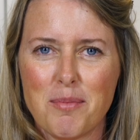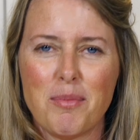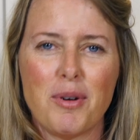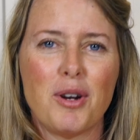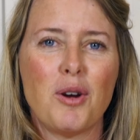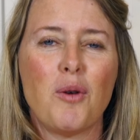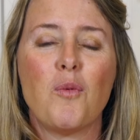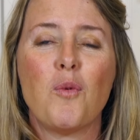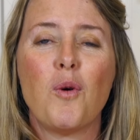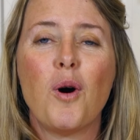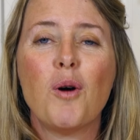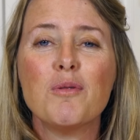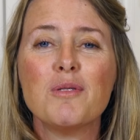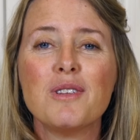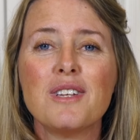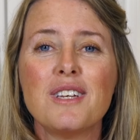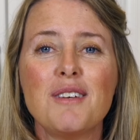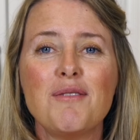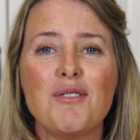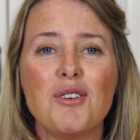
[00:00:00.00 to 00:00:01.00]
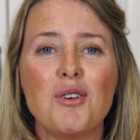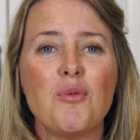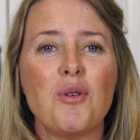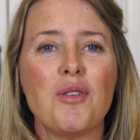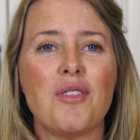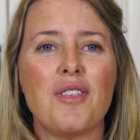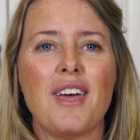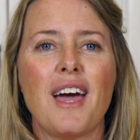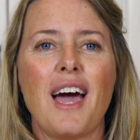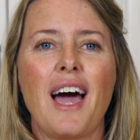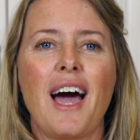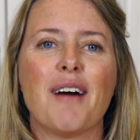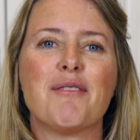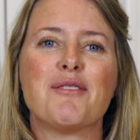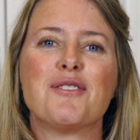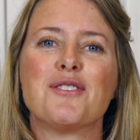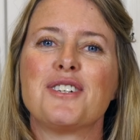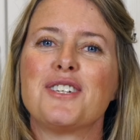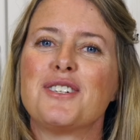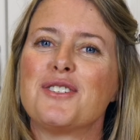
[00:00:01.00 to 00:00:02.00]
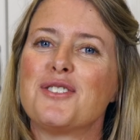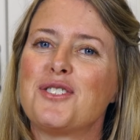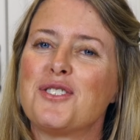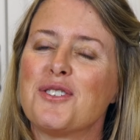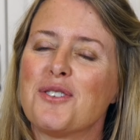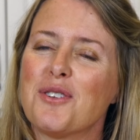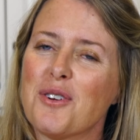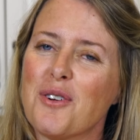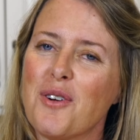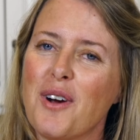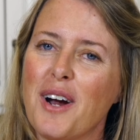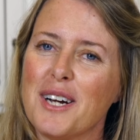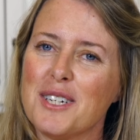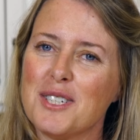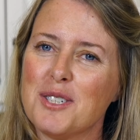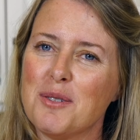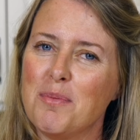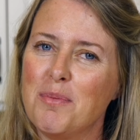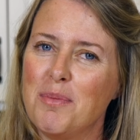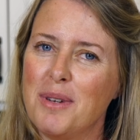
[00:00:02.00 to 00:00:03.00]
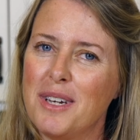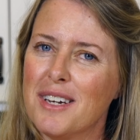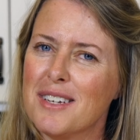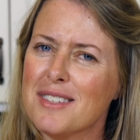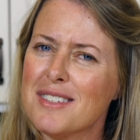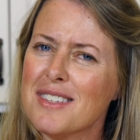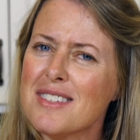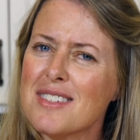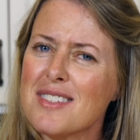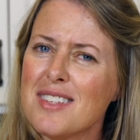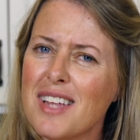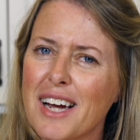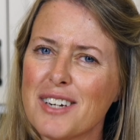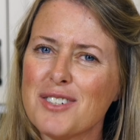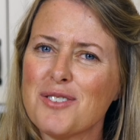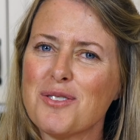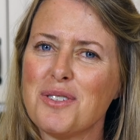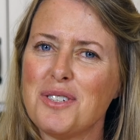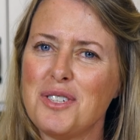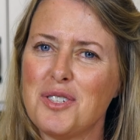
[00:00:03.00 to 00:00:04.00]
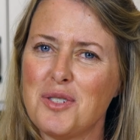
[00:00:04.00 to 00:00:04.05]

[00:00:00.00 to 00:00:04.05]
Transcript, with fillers: but it won't leave you with the after-dinner sugar crash because it's naturally